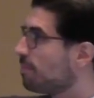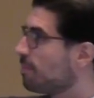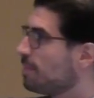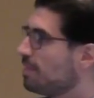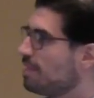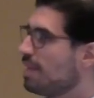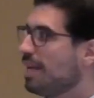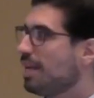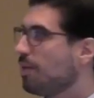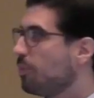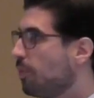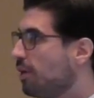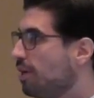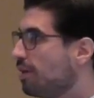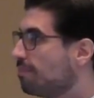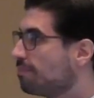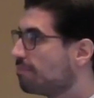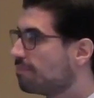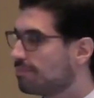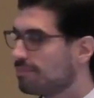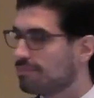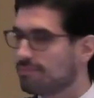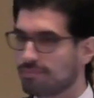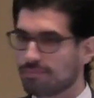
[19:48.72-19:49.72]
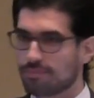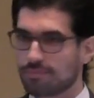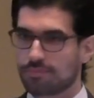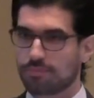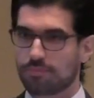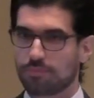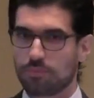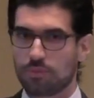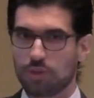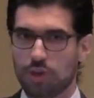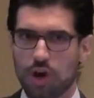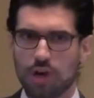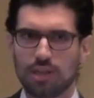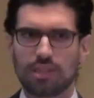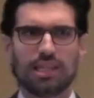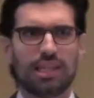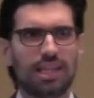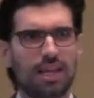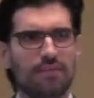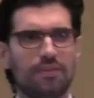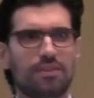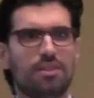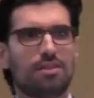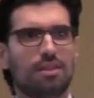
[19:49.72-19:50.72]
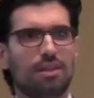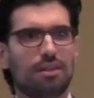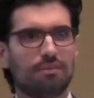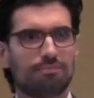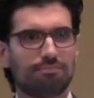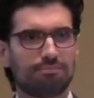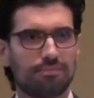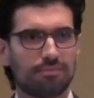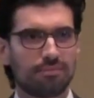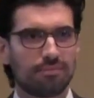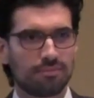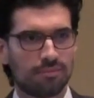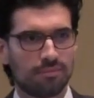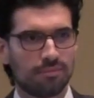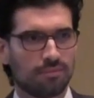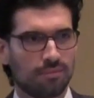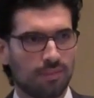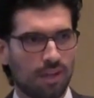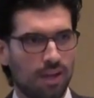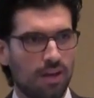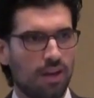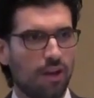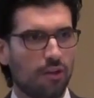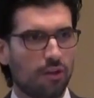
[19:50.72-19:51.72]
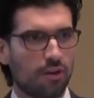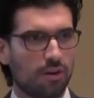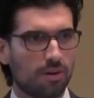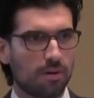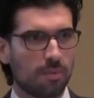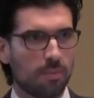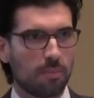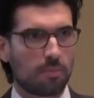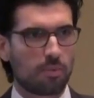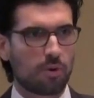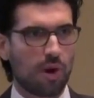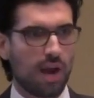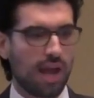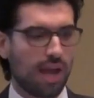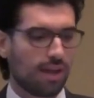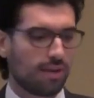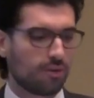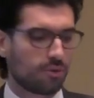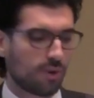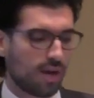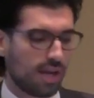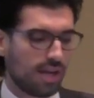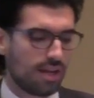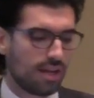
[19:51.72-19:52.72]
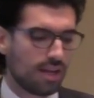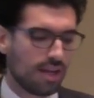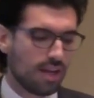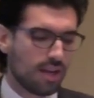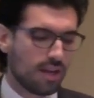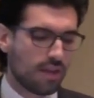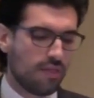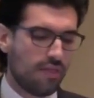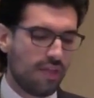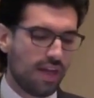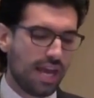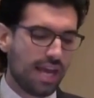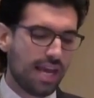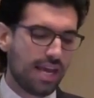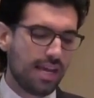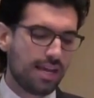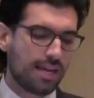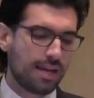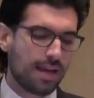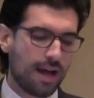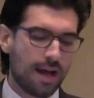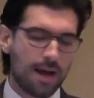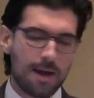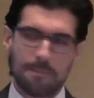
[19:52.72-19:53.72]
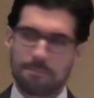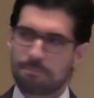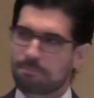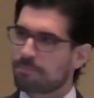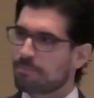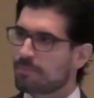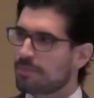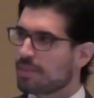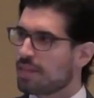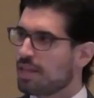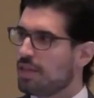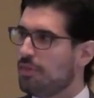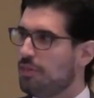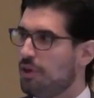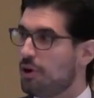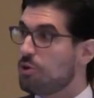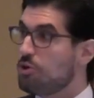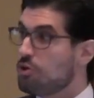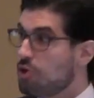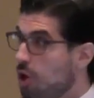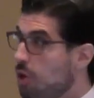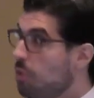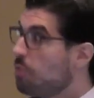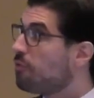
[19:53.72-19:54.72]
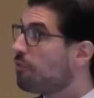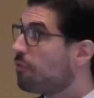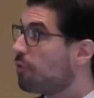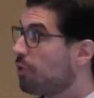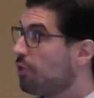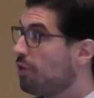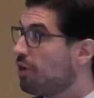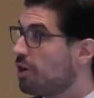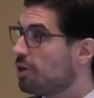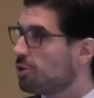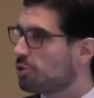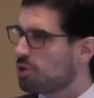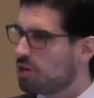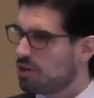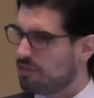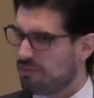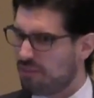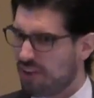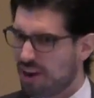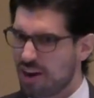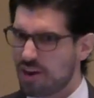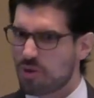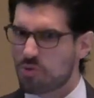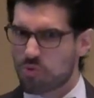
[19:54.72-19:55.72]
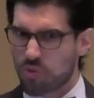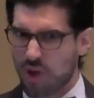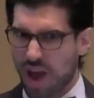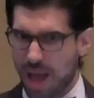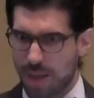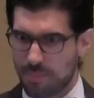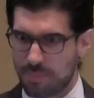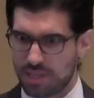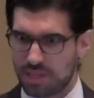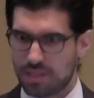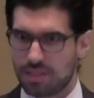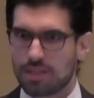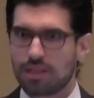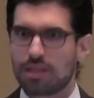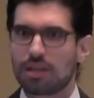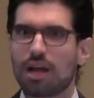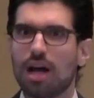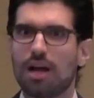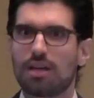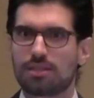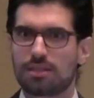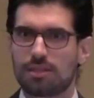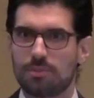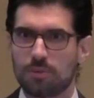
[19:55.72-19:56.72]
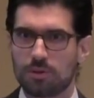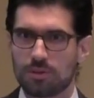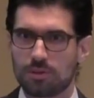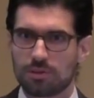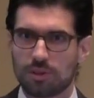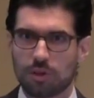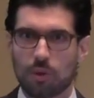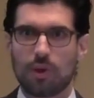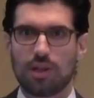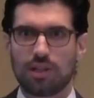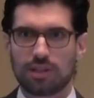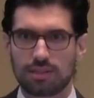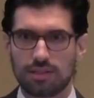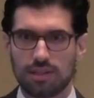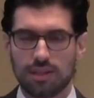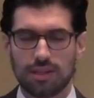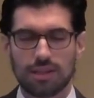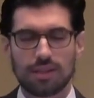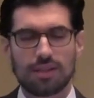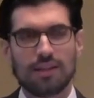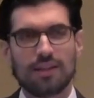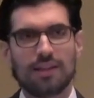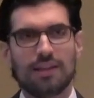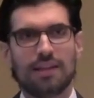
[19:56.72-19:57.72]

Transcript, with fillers: Second one, Harley-Davidson. Another brand, right? They're known for their sort of very rabid customer loyalty.